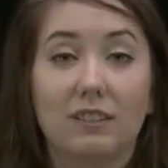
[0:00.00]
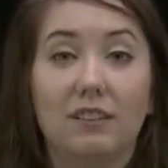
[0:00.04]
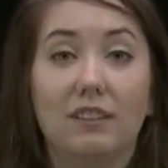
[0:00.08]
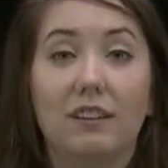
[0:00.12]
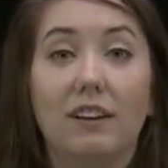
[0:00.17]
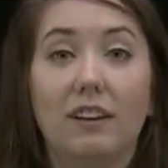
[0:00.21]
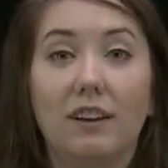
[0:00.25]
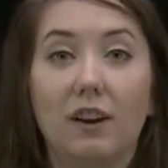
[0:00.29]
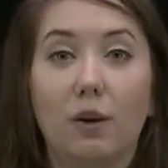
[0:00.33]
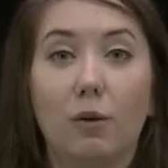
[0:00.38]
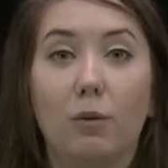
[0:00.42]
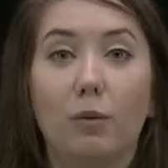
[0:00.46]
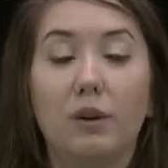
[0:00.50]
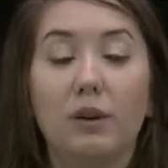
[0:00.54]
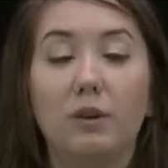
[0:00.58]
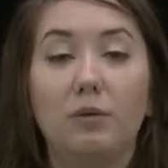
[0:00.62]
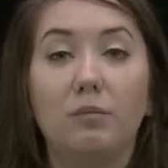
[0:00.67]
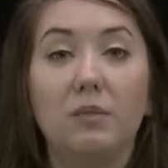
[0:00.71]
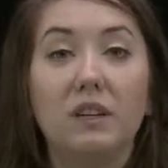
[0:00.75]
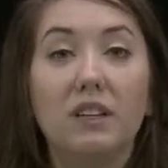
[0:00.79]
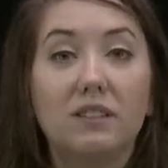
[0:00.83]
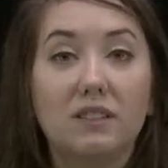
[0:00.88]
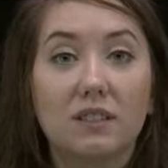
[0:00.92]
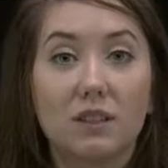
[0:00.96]
You know, when you
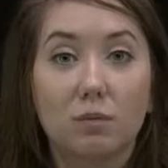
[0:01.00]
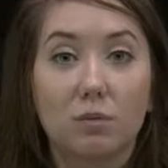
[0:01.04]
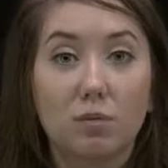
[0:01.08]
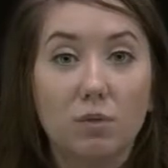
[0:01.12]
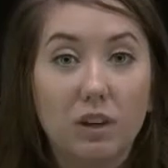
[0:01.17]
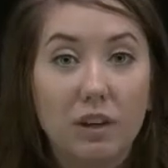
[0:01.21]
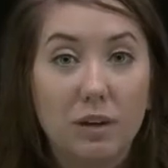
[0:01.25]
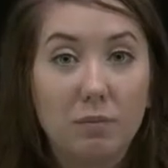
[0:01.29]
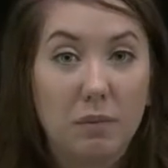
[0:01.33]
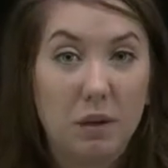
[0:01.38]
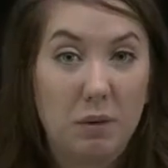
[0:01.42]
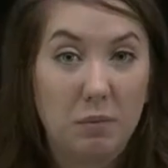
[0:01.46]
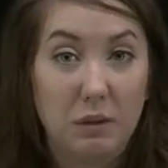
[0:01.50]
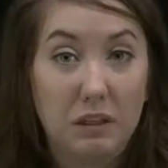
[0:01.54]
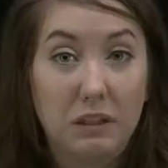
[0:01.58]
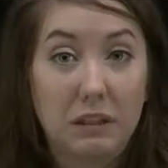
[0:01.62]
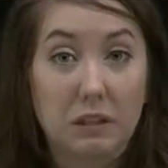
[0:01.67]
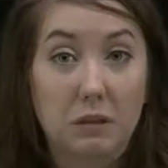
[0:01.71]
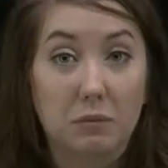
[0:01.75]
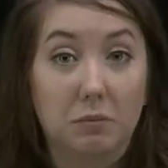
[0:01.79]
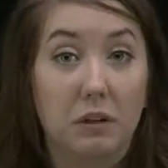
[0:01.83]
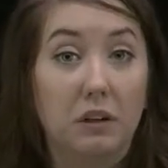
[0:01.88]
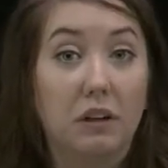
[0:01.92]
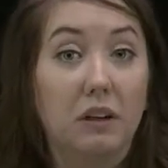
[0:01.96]
meet someone, maybe
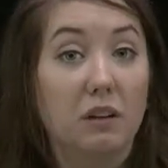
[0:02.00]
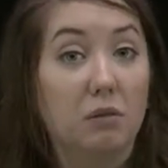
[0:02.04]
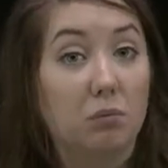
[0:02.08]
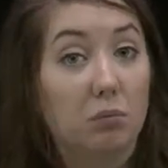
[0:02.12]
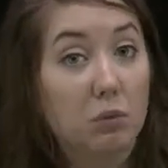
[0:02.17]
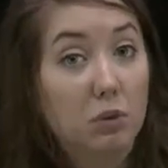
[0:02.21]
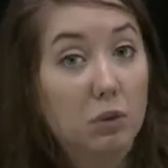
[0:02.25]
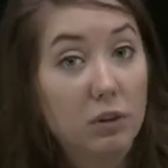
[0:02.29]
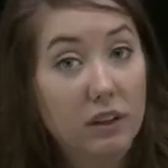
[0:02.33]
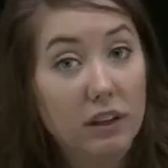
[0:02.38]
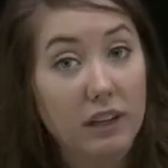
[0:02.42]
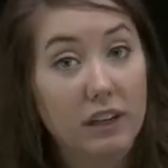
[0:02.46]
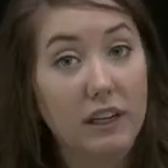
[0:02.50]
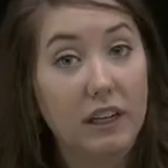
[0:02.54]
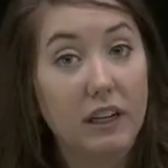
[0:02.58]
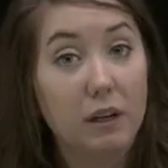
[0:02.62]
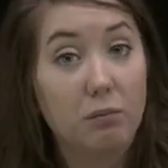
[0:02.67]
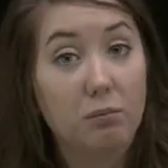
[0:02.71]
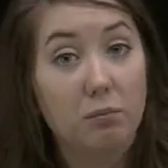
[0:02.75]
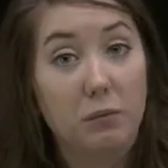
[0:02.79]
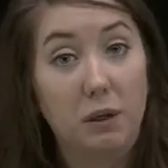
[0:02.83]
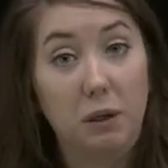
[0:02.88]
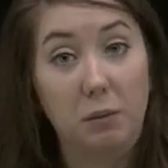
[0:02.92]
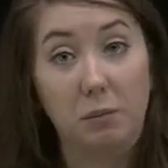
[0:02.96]
it's Monday
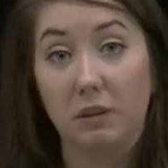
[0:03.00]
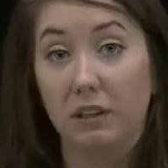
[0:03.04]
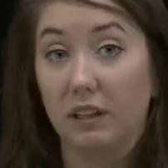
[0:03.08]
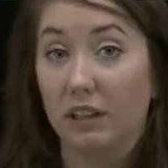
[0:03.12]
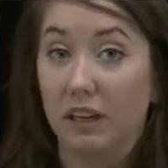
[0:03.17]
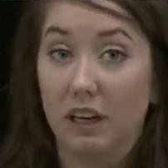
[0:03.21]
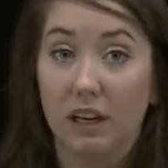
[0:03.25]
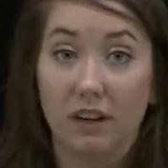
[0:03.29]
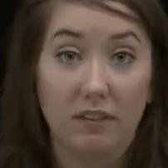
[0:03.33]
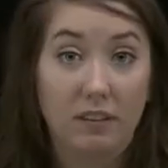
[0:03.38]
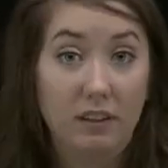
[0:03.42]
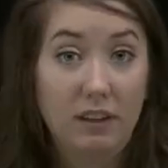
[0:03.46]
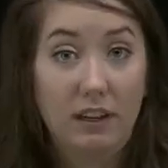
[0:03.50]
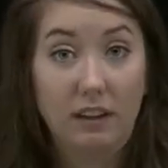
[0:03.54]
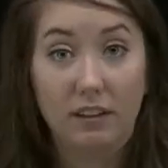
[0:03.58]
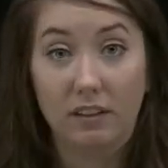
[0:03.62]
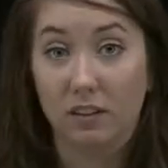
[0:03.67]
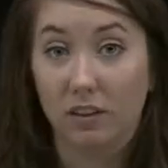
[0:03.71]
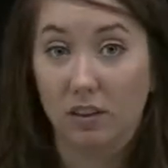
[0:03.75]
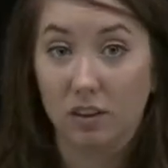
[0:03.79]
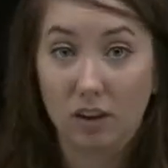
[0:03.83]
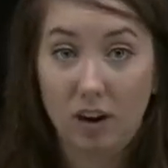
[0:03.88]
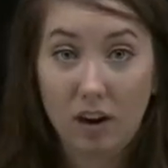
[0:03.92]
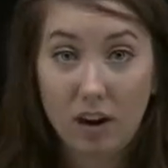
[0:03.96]
morning, maybe they haven't had
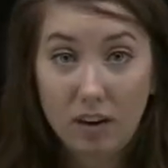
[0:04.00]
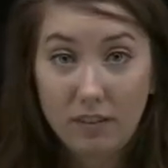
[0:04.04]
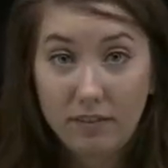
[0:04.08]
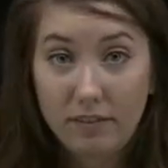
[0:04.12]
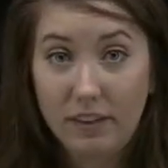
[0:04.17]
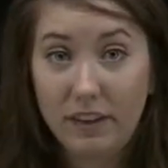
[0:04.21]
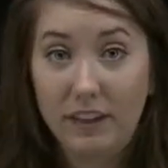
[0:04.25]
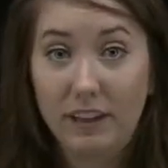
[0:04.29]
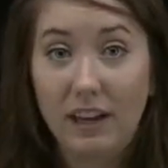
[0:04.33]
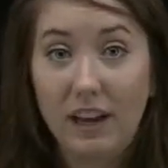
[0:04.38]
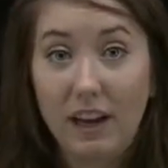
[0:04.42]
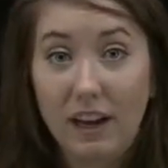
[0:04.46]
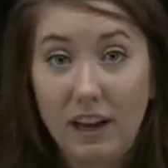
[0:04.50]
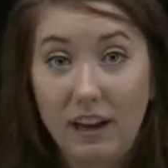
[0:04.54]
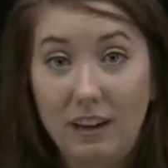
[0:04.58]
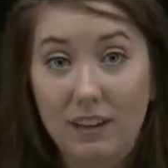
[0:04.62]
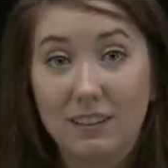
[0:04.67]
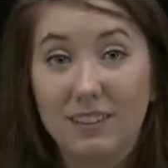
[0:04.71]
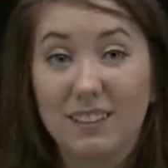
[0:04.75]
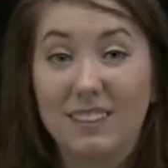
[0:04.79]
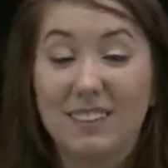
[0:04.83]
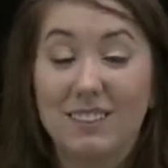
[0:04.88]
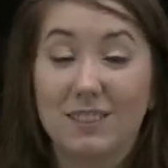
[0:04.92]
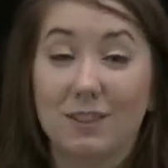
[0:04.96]
their coffee yet,
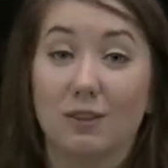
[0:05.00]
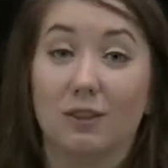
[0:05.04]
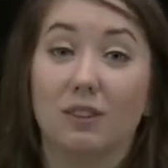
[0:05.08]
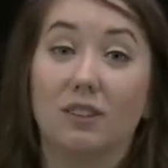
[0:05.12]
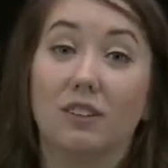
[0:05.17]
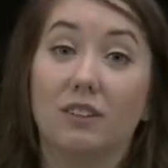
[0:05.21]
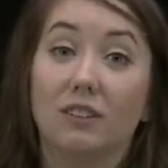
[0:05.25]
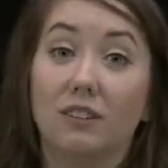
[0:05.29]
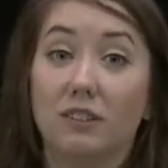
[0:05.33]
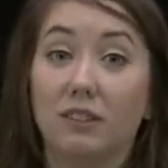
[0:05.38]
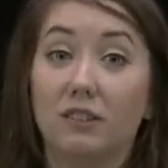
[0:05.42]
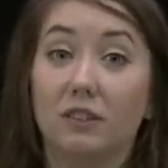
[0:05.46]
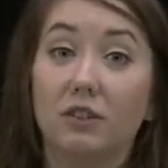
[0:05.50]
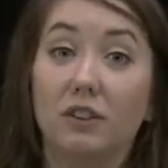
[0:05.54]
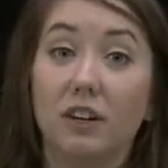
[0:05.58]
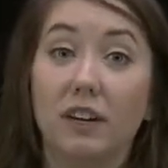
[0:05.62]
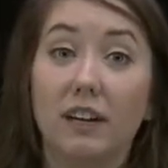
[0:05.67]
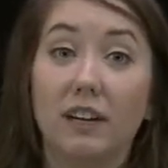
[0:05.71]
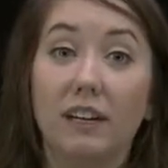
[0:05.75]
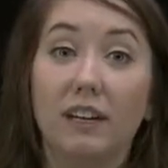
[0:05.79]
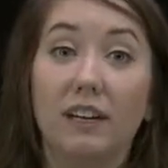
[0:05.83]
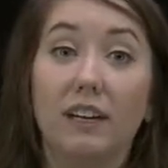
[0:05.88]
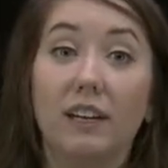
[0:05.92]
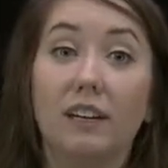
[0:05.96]
so they're a little
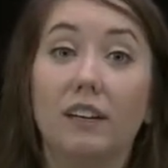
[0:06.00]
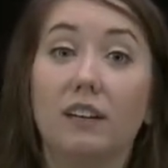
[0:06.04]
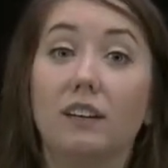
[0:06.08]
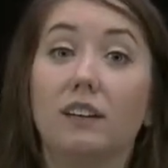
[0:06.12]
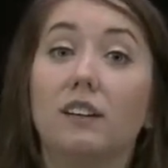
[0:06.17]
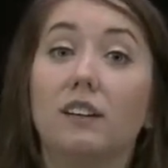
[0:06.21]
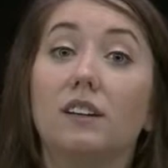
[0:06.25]
cranky.